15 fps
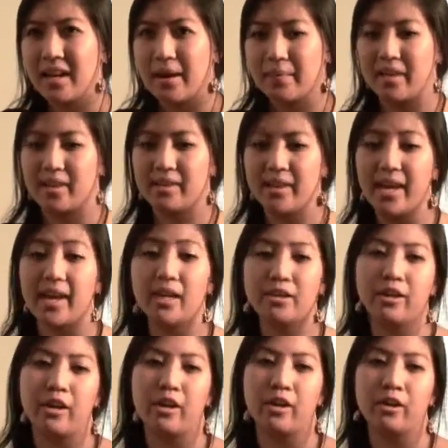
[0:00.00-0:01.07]
I mean, they
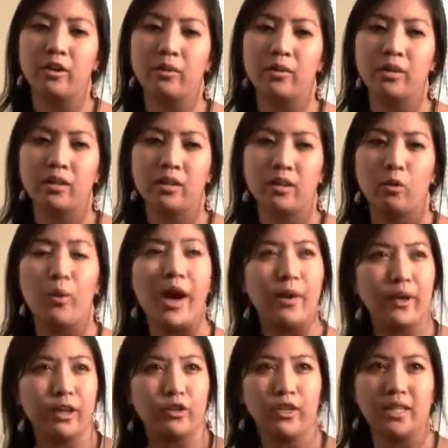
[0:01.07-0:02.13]
know,
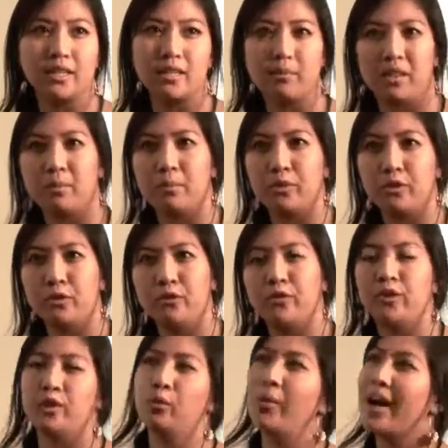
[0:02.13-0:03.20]
wow, I created something
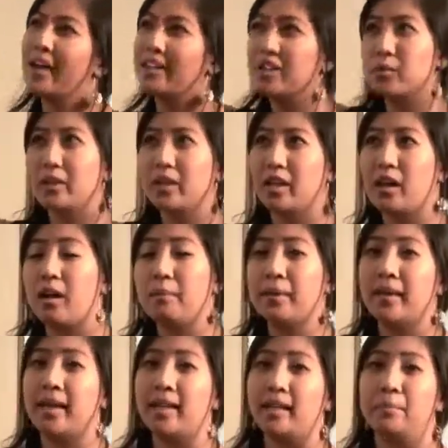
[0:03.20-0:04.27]
beautiful. Wow, that's really
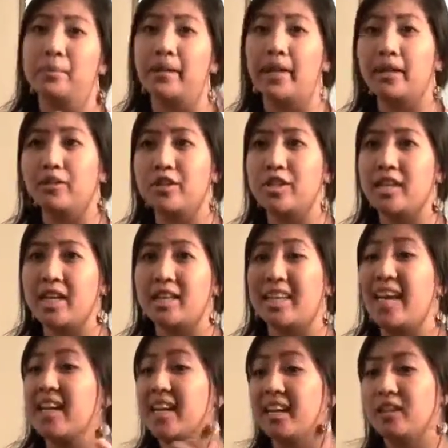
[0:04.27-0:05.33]
complicated, but I understand
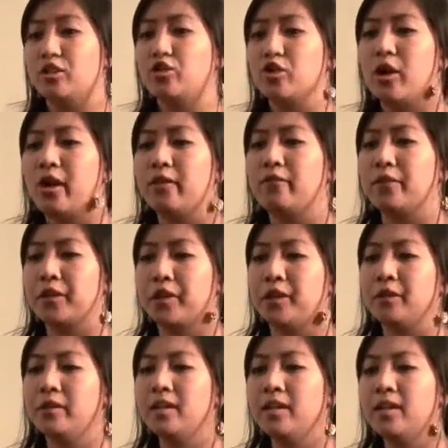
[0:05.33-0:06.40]
it and I can draw it for
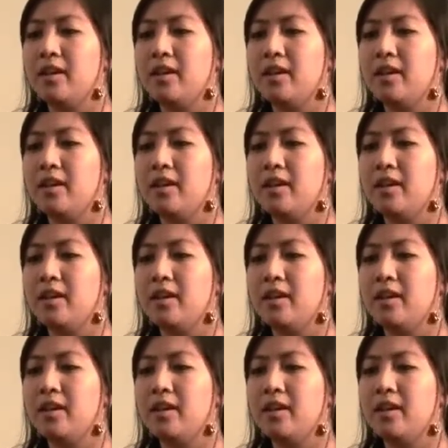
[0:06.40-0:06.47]
you.